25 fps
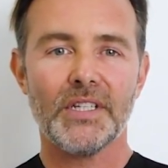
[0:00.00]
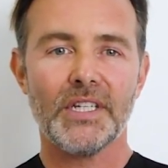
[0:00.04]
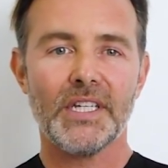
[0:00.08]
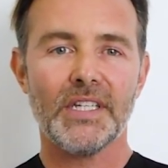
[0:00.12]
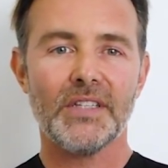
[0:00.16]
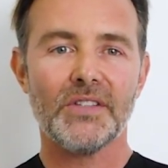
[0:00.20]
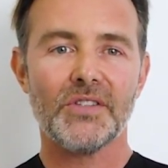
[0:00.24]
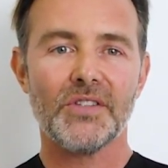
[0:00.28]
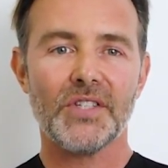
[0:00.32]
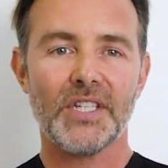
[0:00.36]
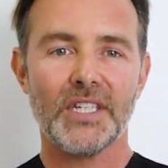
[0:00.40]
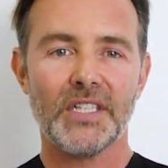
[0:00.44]
in
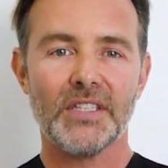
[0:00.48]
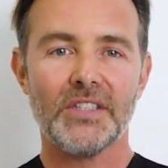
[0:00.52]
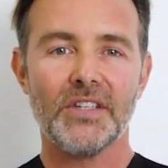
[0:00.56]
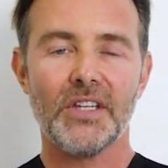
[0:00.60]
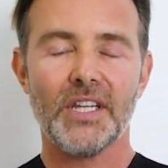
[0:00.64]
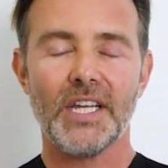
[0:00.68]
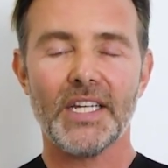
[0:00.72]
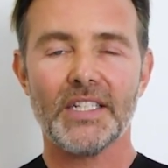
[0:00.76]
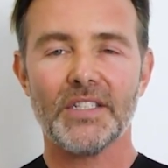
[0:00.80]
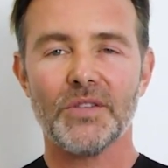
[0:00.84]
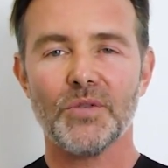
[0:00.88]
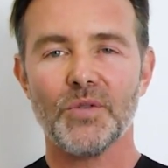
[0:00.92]

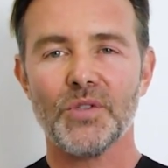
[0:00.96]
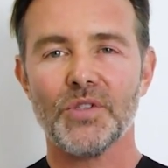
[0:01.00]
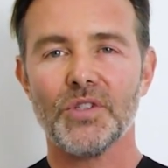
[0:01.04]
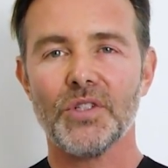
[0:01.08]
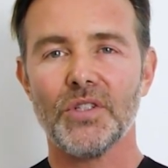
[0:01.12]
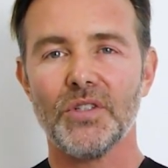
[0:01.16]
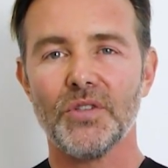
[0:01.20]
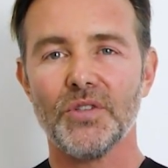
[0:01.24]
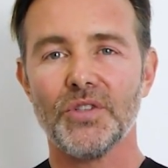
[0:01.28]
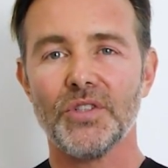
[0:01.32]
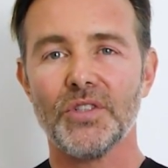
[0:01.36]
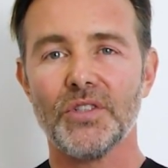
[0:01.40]
skintellectual
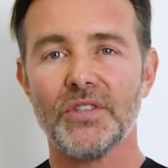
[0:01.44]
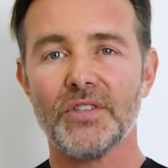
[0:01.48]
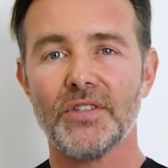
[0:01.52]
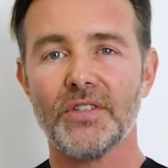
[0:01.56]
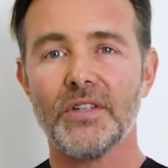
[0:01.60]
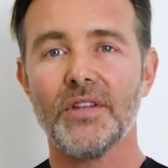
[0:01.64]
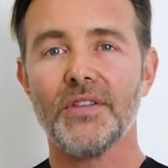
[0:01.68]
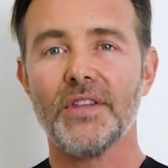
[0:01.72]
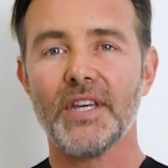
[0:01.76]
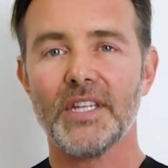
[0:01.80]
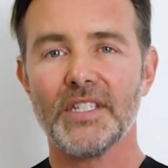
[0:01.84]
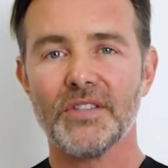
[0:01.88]
solutions.
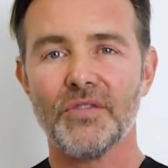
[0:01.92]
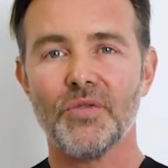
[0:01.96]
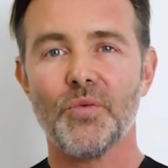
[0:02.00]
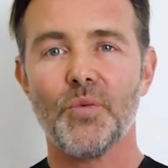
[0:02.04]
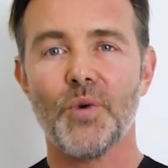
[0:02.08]
Thanks for